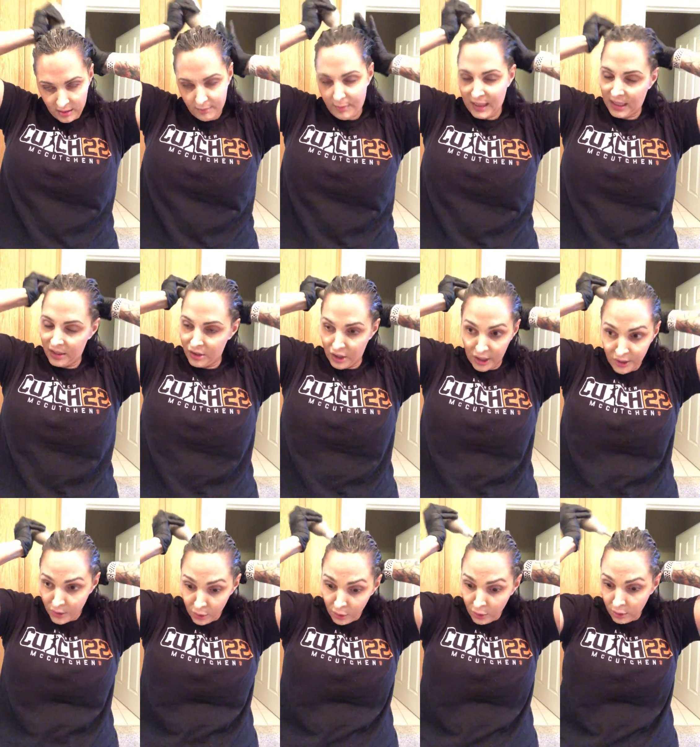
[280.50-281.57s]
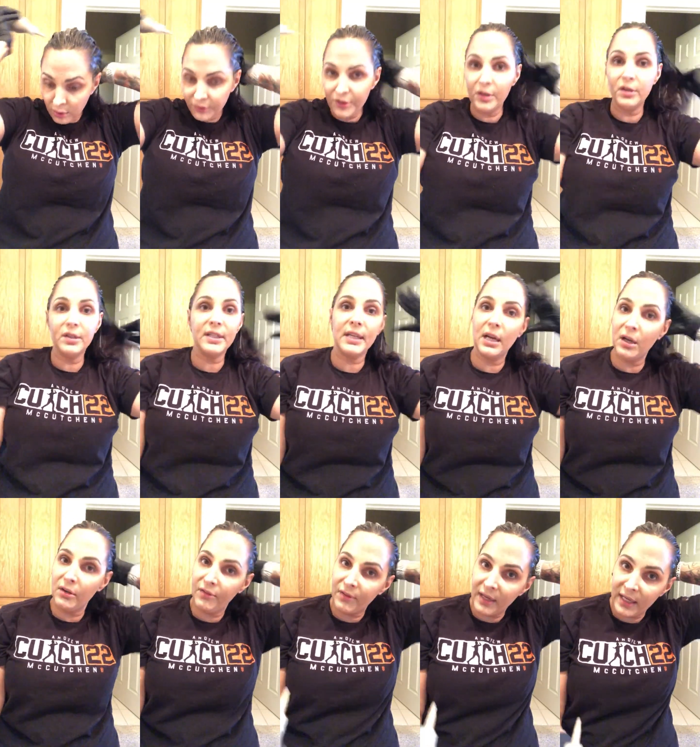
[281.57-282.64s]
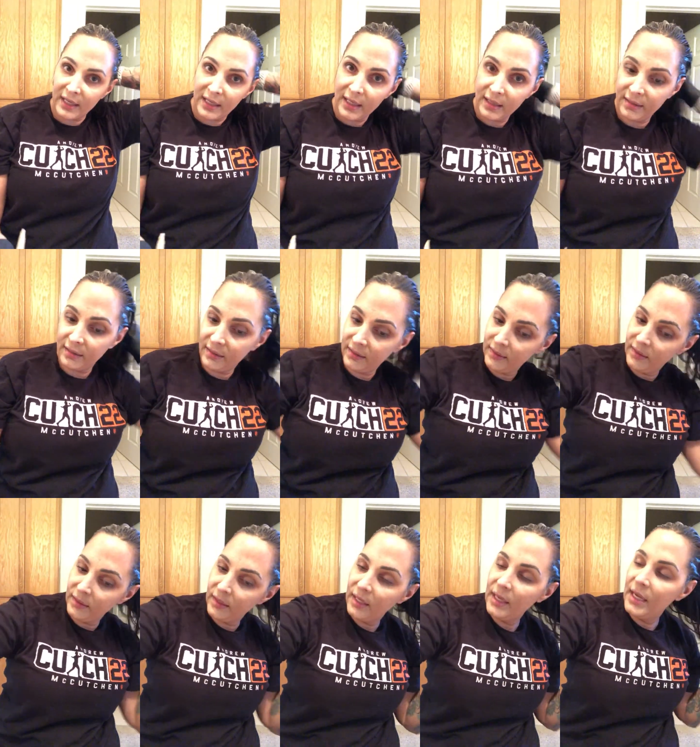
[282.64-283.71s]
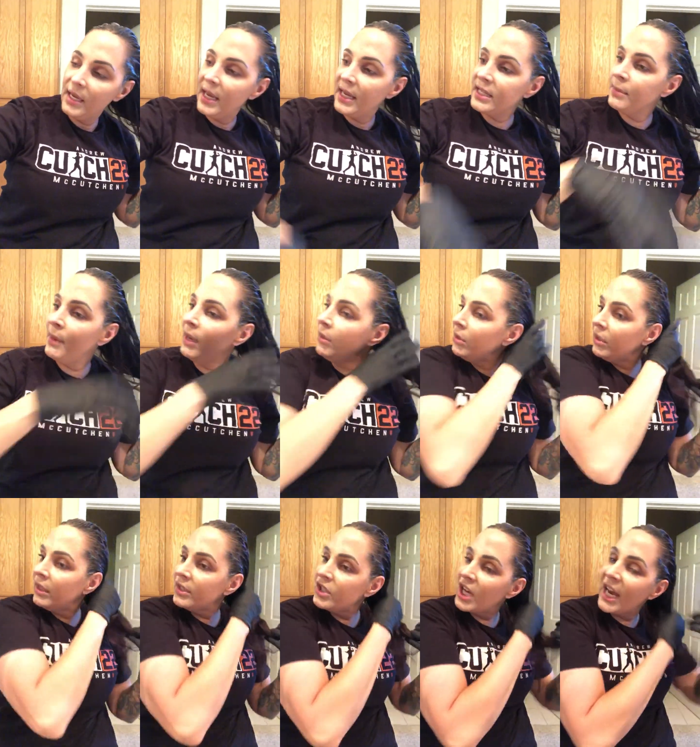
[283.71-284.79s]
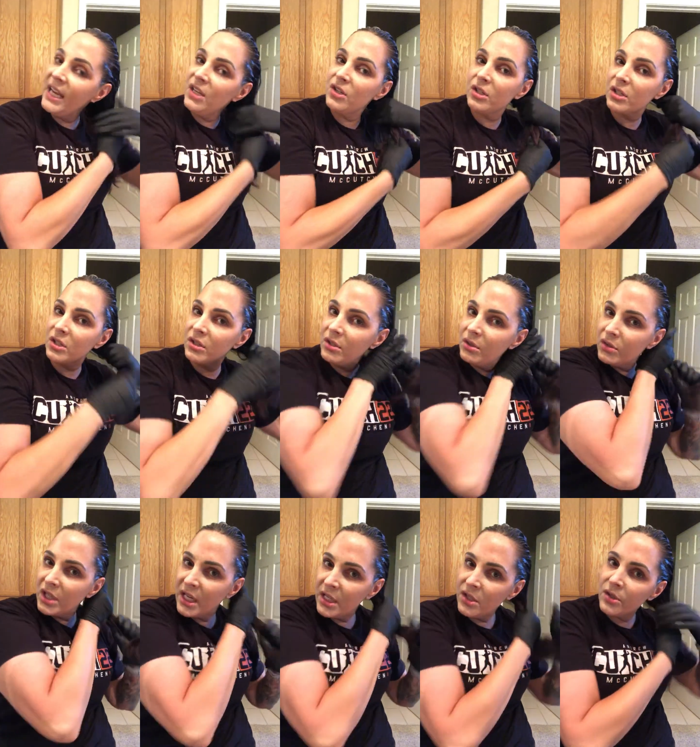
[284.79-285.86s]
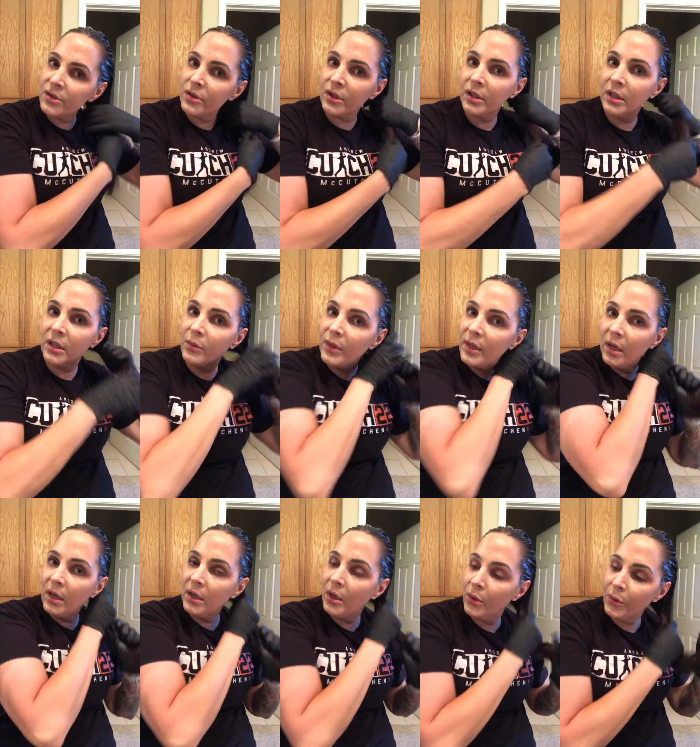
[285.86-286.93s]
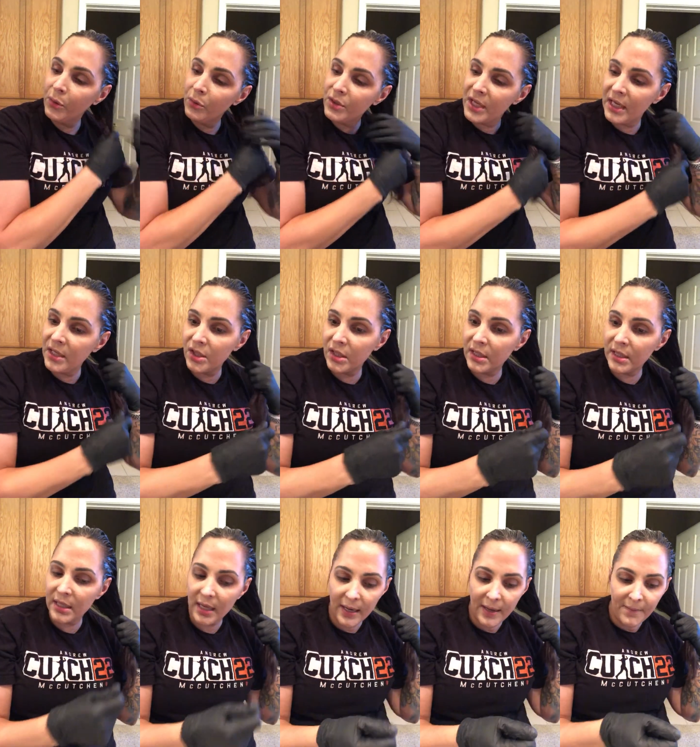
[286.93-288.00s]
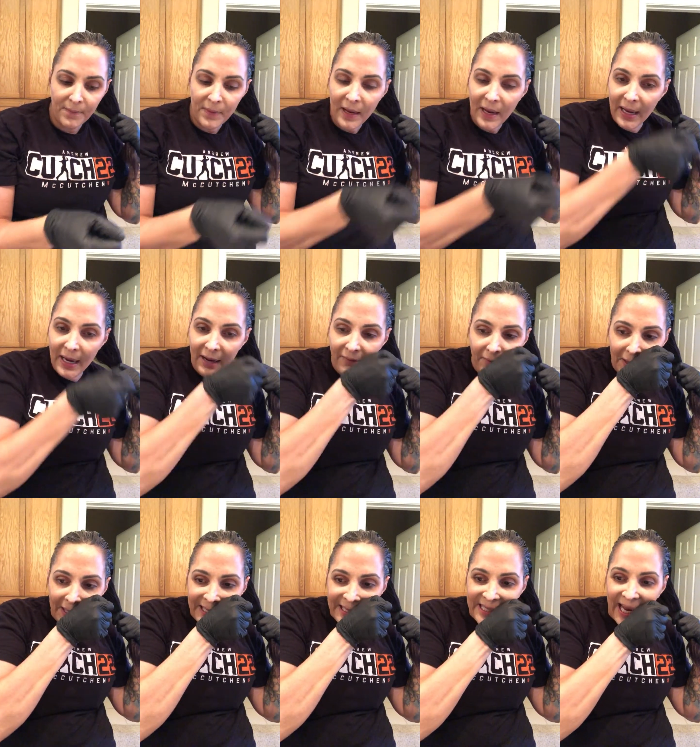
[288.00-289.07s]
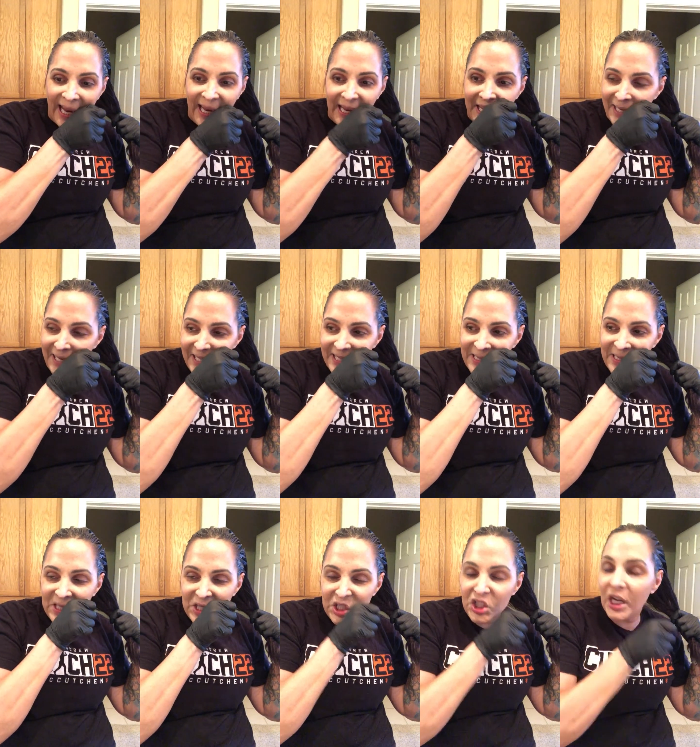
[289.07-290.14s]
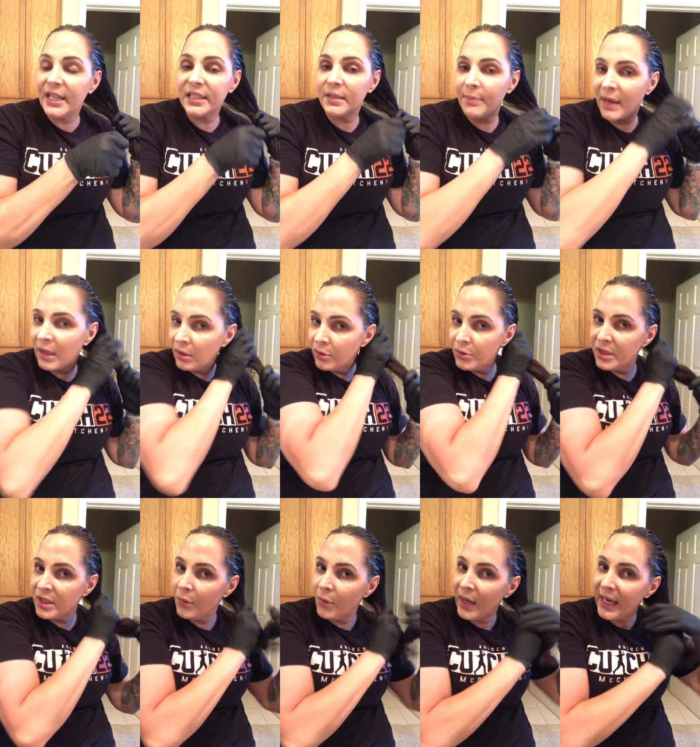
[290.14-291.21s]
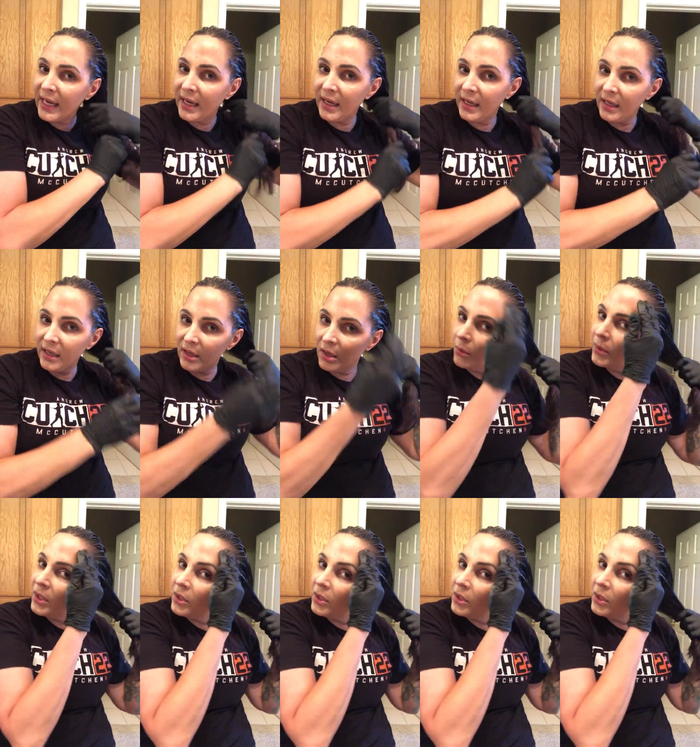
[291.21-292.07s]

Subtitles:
being gentle to yourself, and it's about changes. You know, changes are good and we all go through changes. And I feel like dieting isn't just about losing weight. You know,